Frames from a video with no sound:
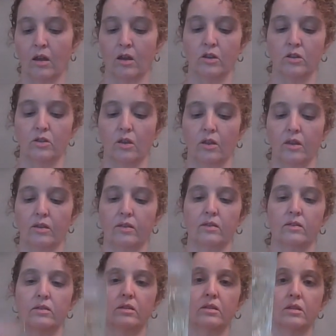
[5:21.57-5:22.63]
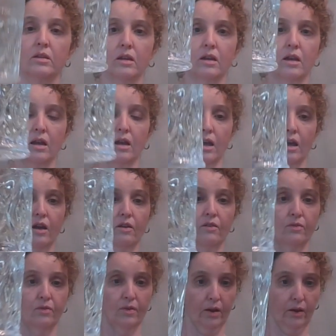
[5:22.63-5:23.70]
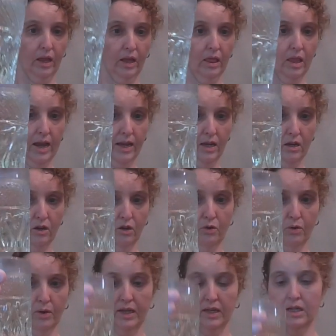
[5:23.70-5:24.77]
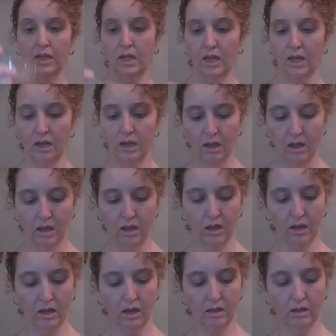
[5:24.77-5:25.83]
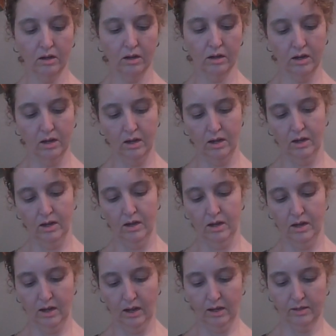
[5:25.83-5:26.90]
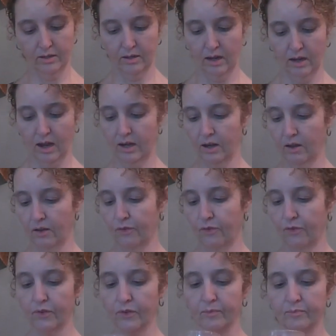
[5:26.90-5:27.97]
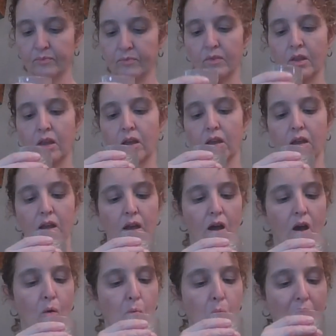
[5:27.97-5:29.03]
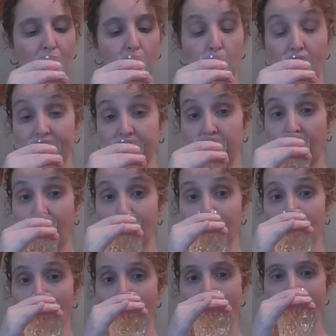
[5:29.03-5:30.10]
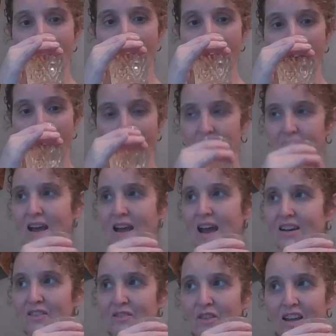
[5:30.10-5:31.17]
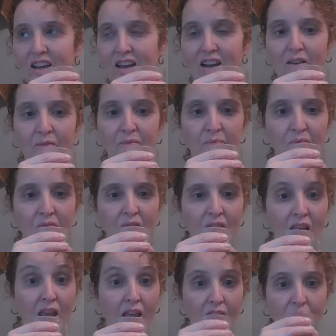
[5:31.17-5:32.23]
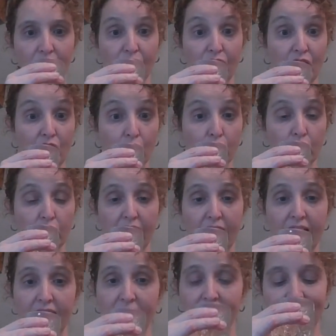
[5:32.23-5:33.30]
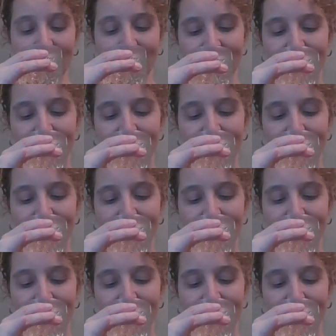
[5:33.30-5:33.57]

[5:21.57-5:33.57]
So this is a very light green tea color. It's kind of a white wine color, kind of like a Viognier.